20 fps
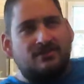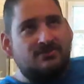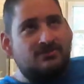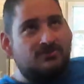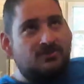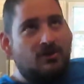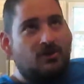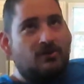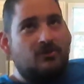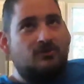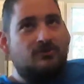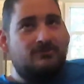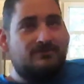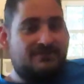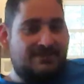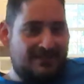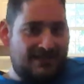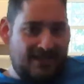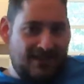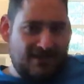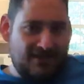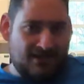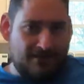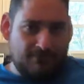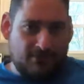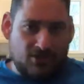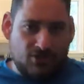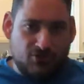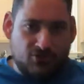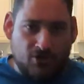So today
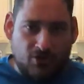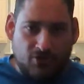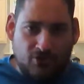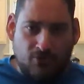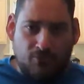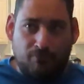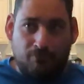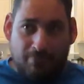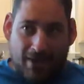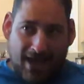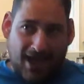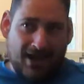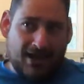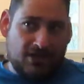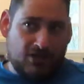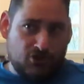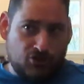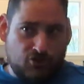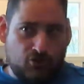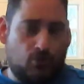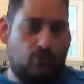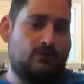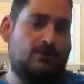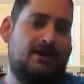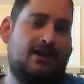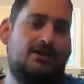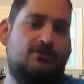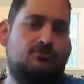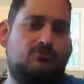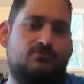I'm going to show you back and
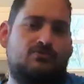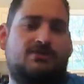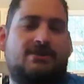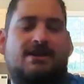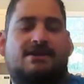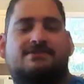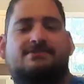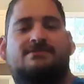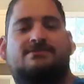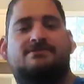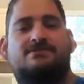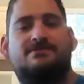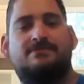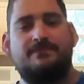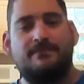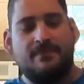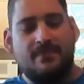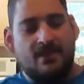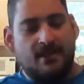shoulder exercises.